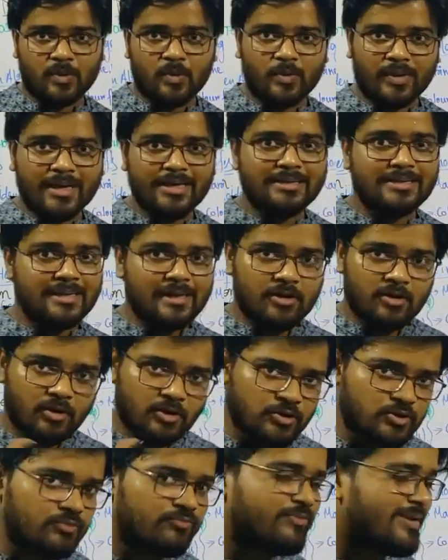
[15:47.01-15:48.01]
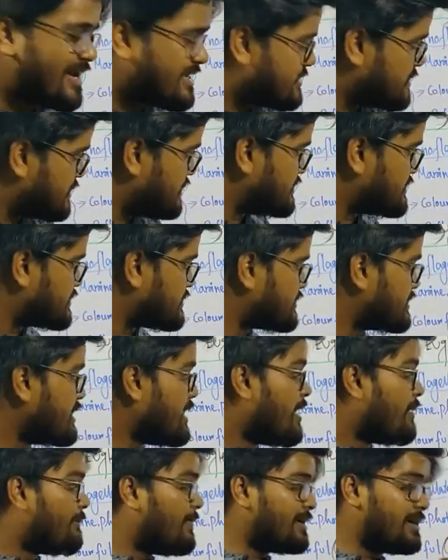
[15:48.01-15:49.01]
Okay, they are also flagellated,
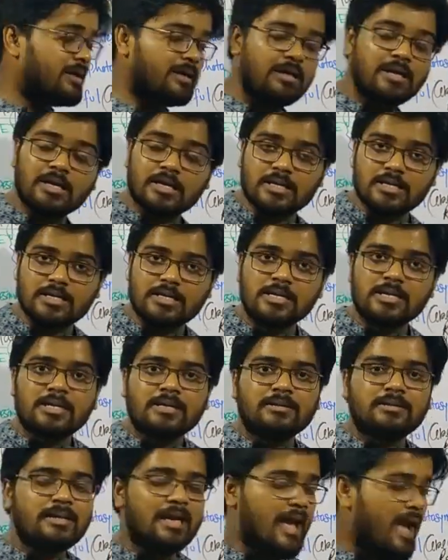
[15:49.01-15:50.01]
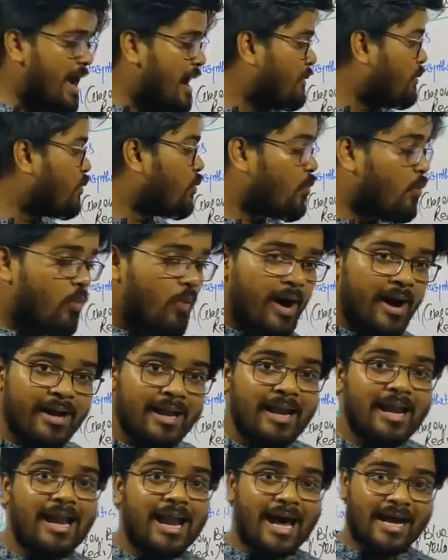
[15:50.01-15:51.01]
but here they have
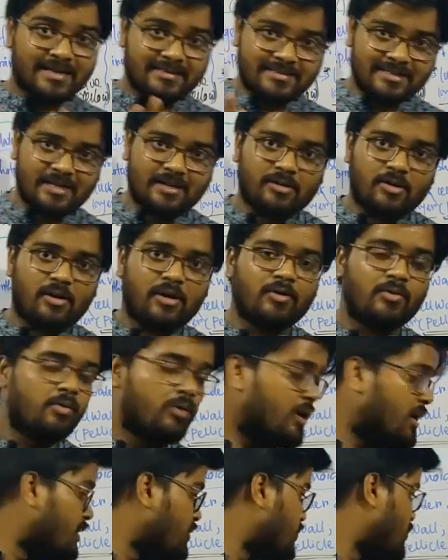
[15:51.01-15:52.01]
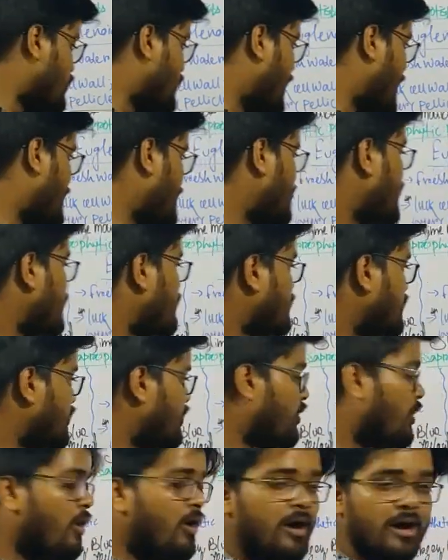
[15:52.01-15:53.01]
one larger or one
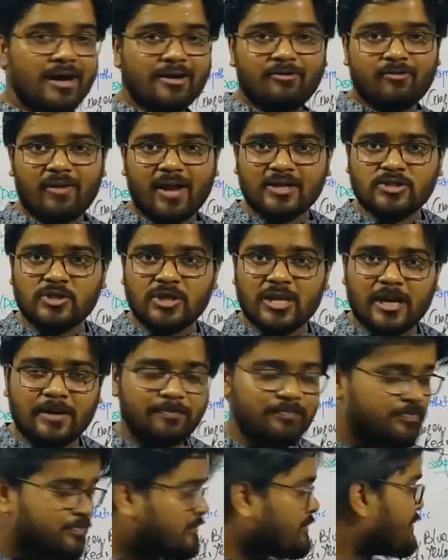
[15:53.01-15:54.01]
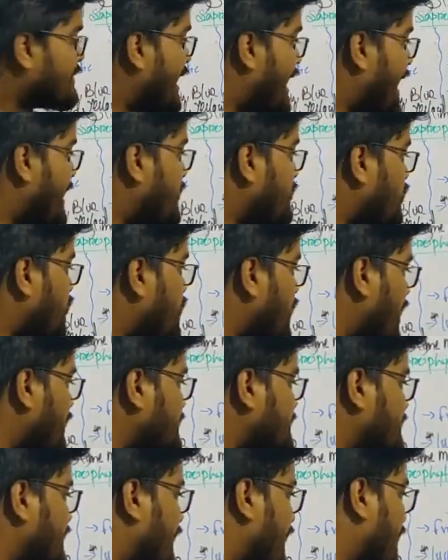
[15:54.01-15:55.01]
longer flagella, and one they